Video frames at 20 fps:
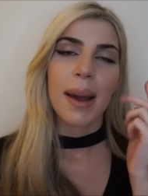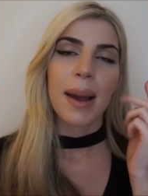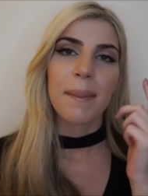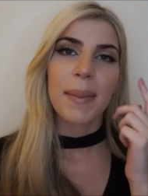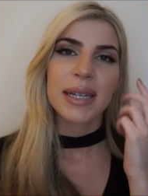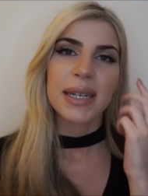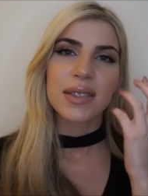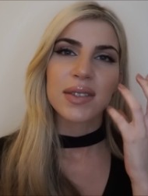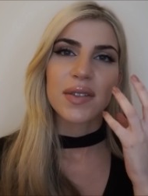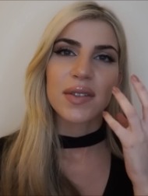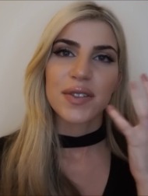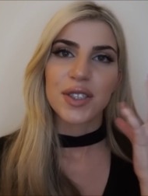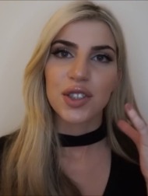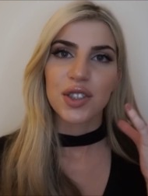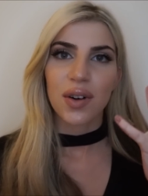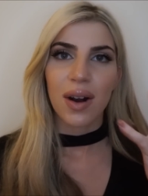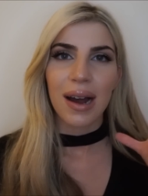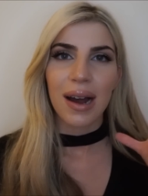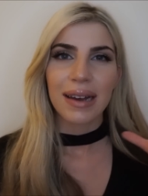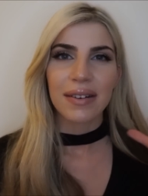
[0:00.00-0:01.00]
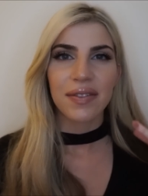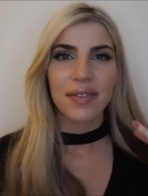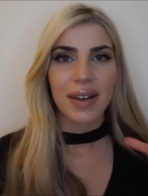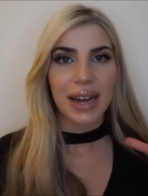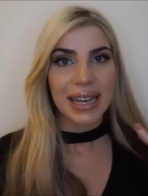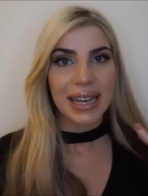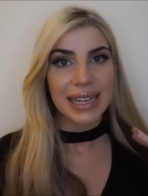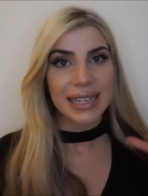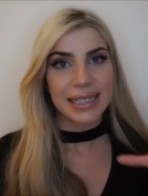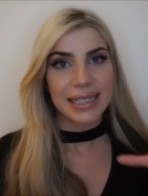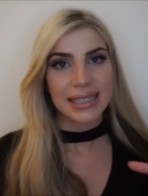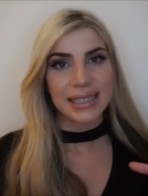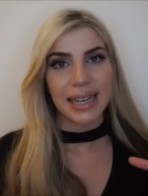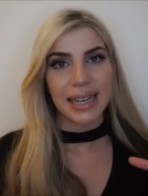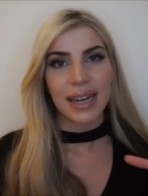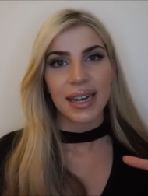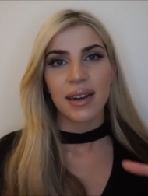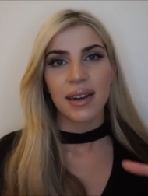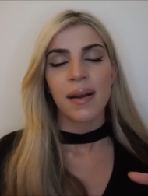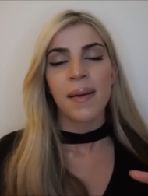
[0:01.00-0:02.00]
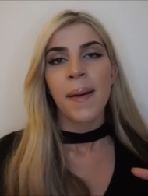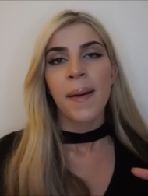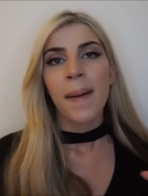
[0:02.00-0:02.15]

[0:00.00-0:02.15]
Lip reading: I meant sort of dry, flaky skin.